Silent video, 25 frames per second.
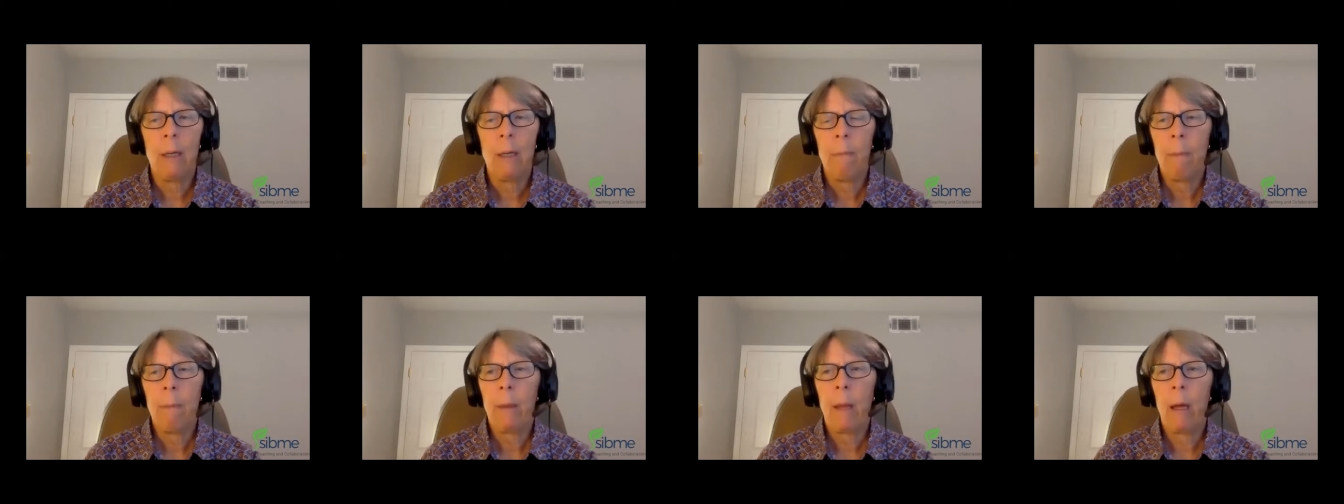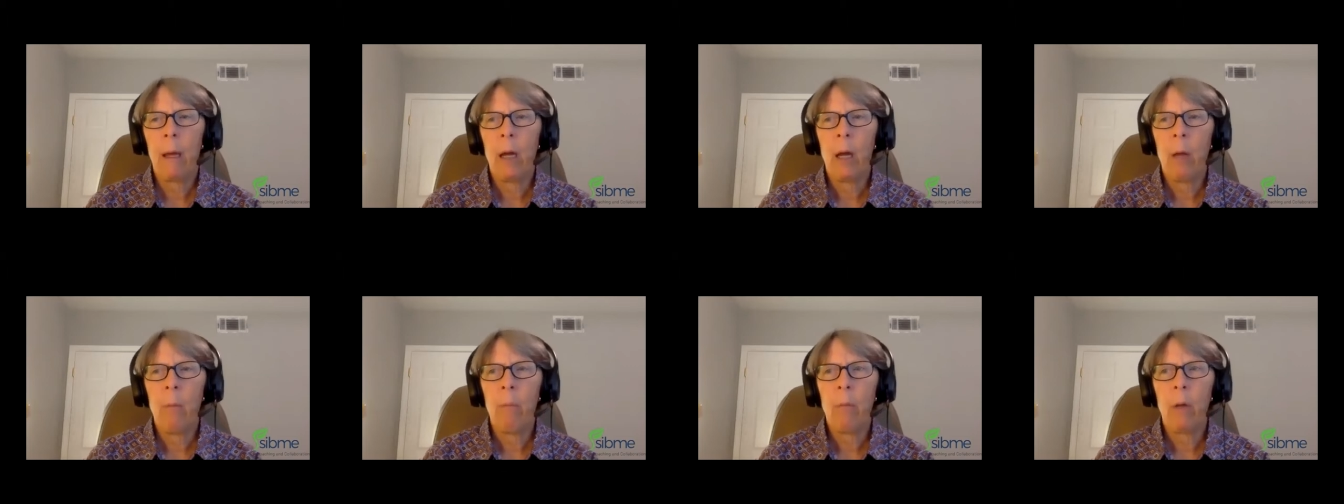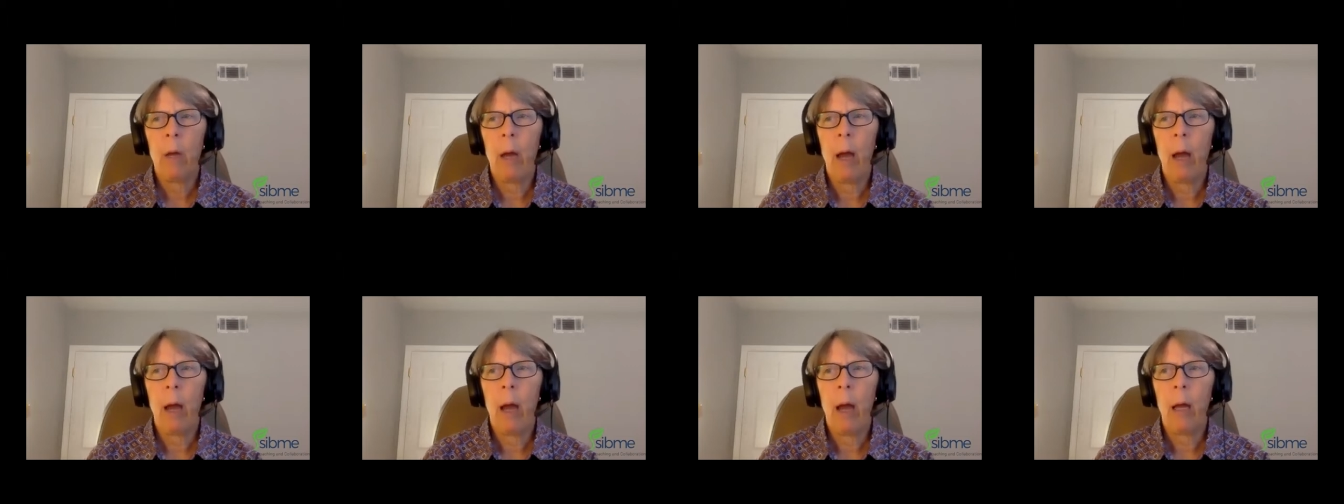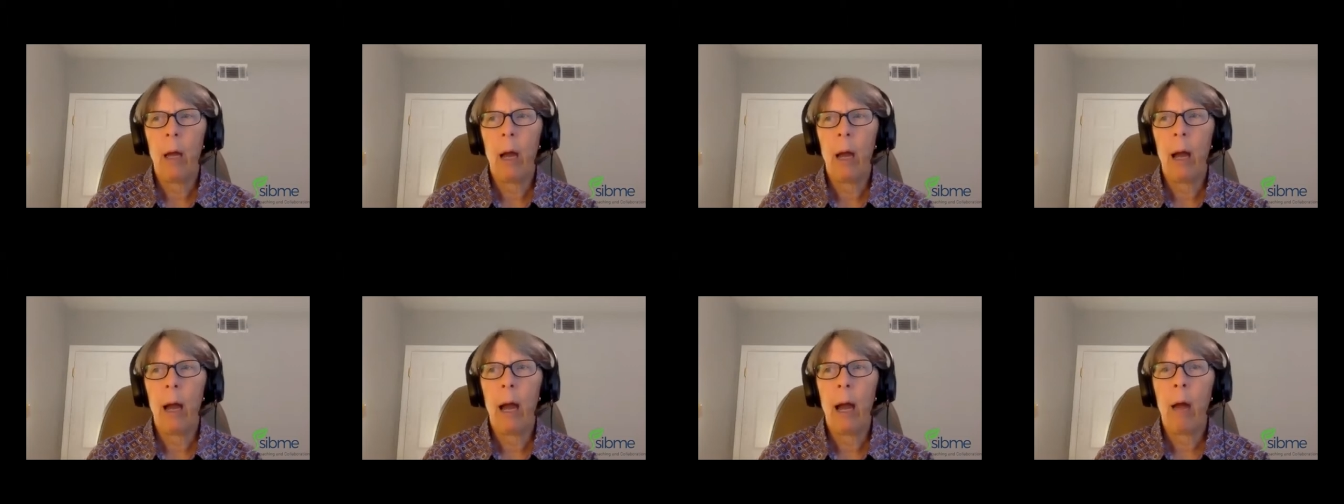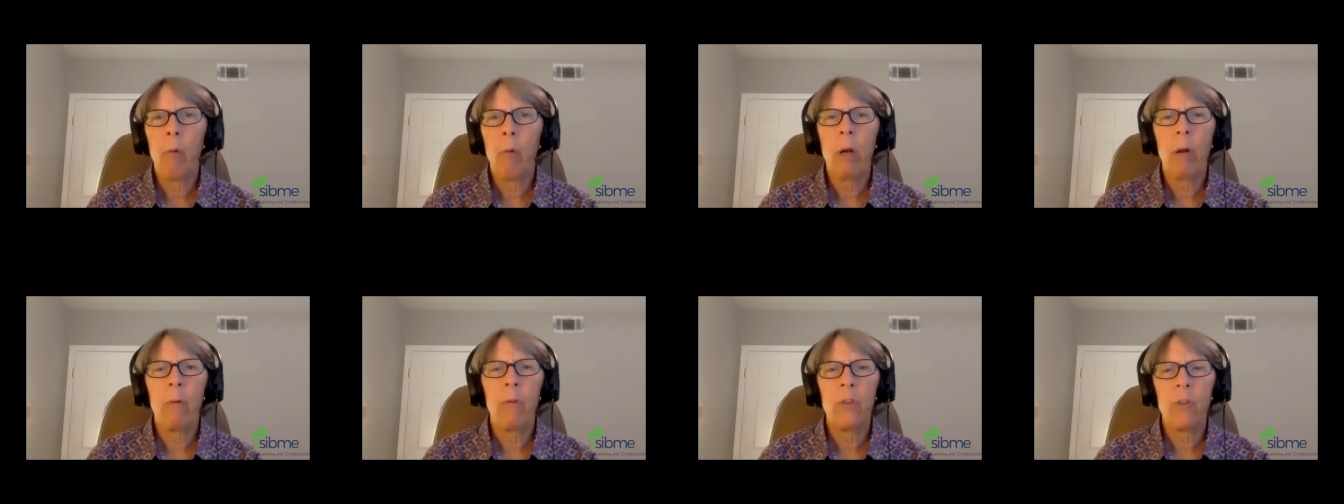Mm-hmm. Um, I, I,
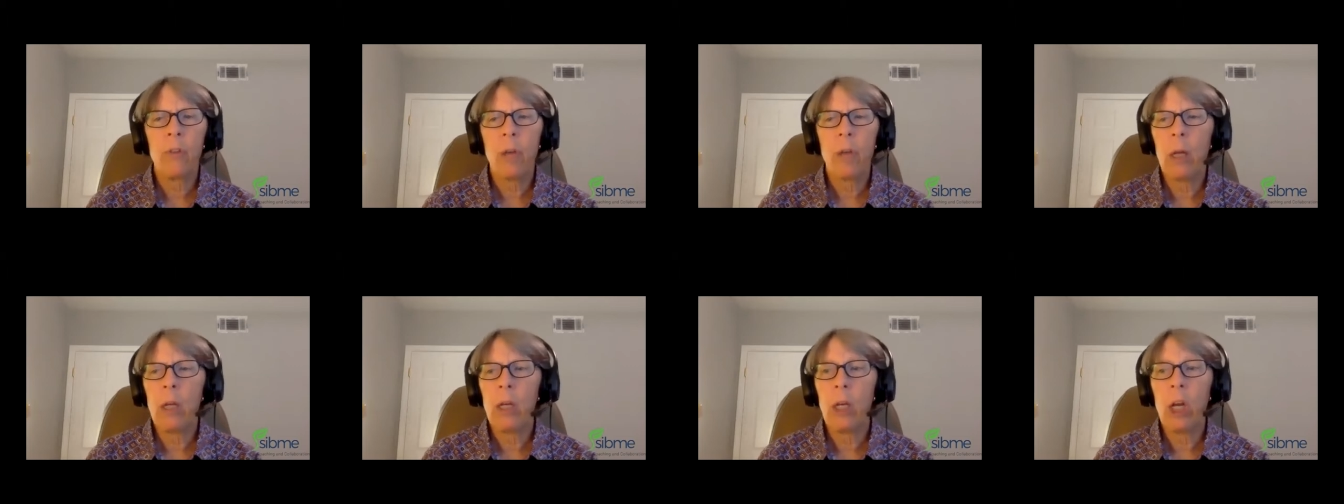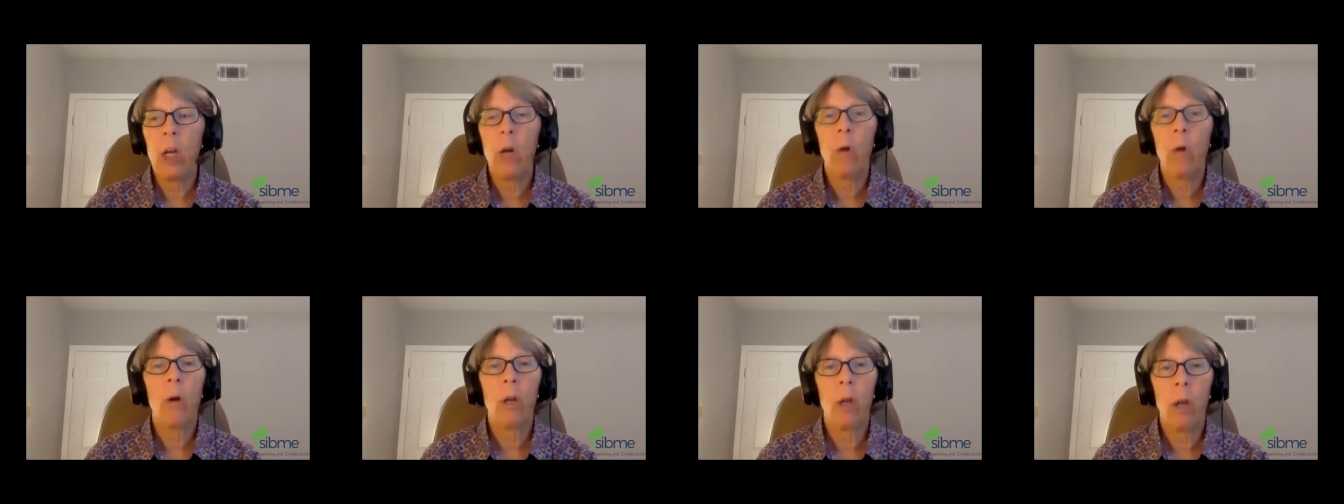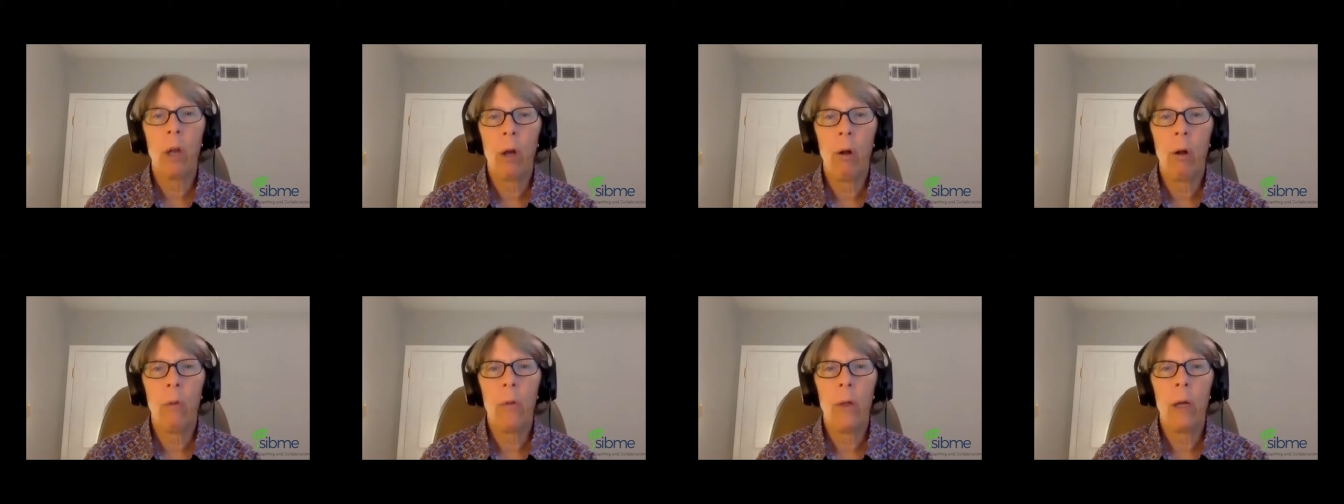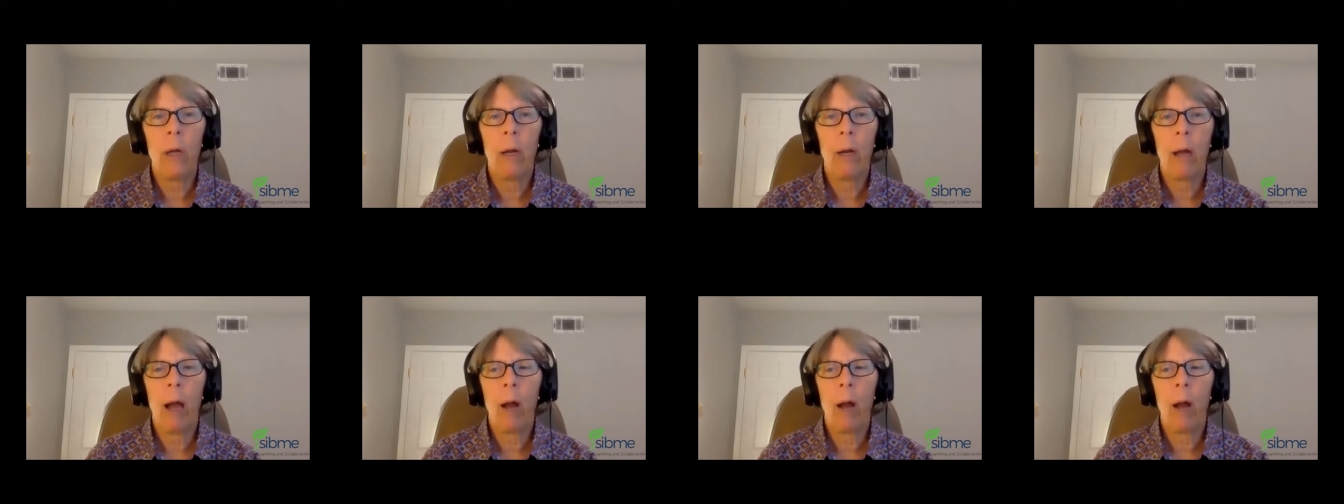would have said a year ago that